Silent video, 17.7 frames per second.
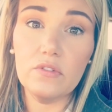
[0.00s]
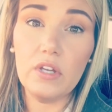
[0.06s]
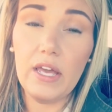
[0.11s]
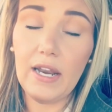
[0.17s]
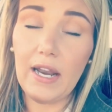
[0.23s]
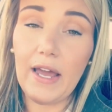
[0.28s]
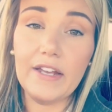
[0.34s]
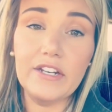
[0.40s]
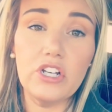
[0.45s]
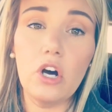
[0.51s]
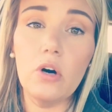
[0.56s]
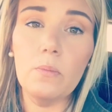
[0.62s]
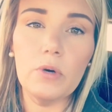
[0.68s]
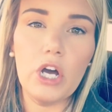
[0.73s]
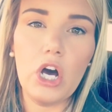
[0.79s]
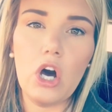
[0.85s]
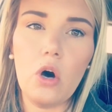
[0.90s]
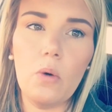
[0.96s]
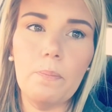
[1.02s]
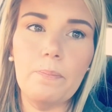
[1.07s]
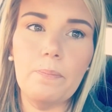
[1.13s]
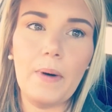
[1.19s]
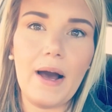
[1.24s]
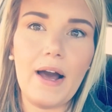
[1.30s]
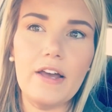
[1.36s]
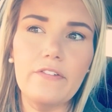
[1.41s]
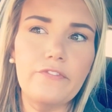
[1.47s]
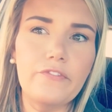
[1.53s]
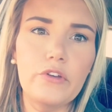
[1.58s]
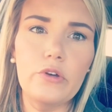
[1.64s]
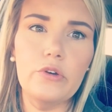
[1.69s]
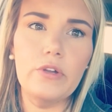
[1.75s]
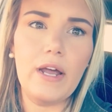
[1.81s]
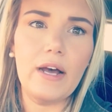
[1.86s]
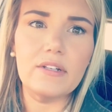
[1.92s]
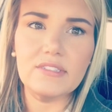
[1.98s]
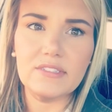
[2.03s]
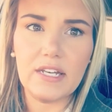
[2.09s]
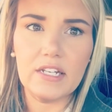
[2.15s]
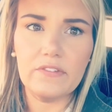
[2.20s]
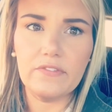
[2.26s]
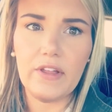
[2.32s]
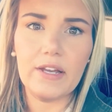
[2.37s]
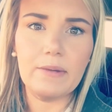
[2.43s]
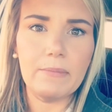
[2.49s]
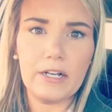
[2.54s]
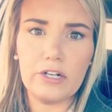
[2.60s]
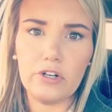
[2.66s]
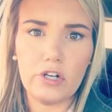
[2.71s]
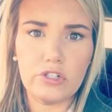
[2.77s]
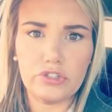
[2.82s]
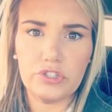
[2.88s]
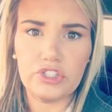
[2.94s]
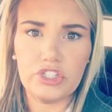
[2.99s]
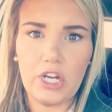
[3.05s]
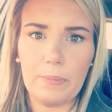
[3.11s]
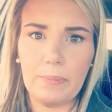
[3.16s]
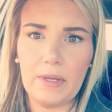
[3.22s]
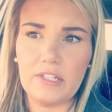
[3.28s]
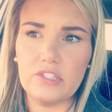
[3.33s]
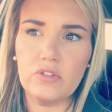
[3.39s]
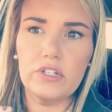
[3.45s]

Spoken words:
and I don't go buy food outside of like my grocery shopping.